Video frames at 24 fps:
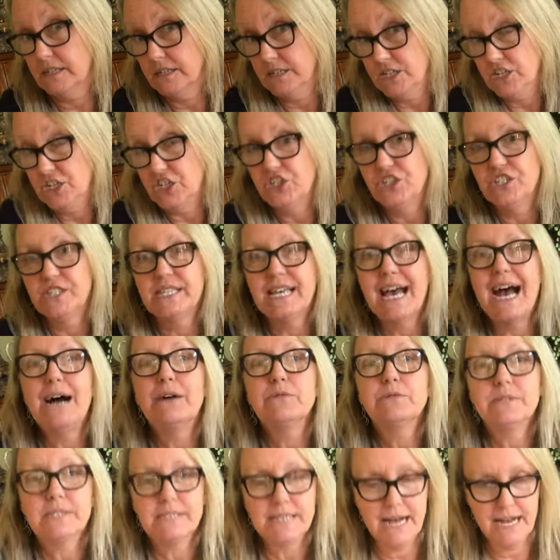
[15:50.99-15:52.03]
conditions
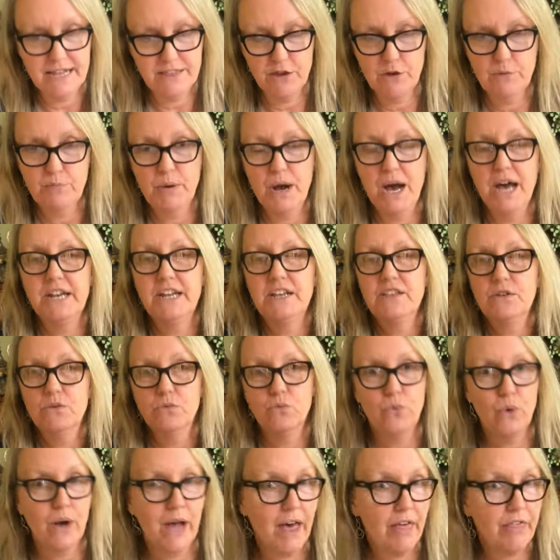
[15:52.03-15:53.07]
outside their body, the
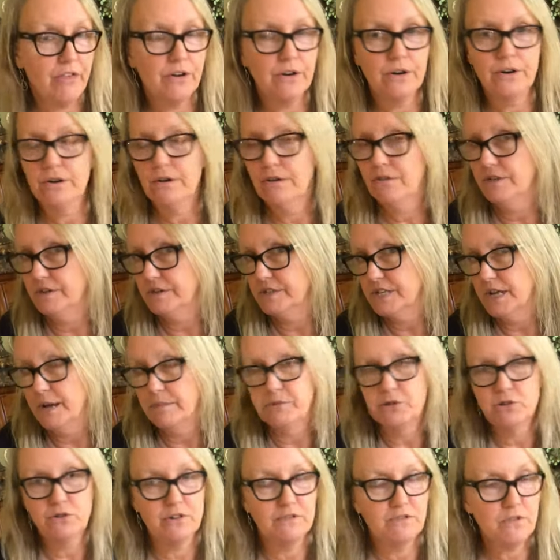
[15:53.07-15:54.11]
weather, the
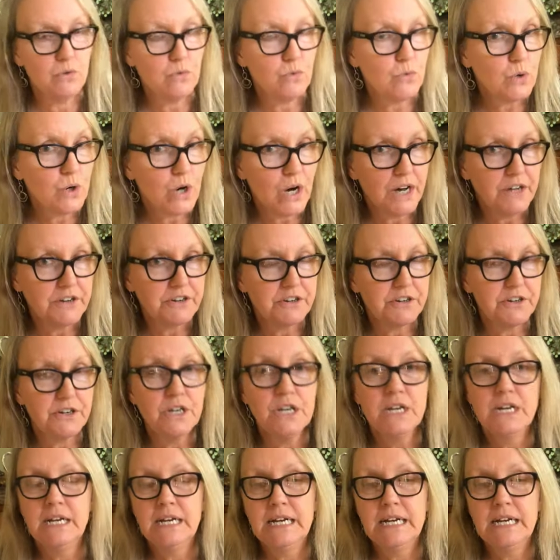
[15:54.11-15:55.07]
temperature of the water,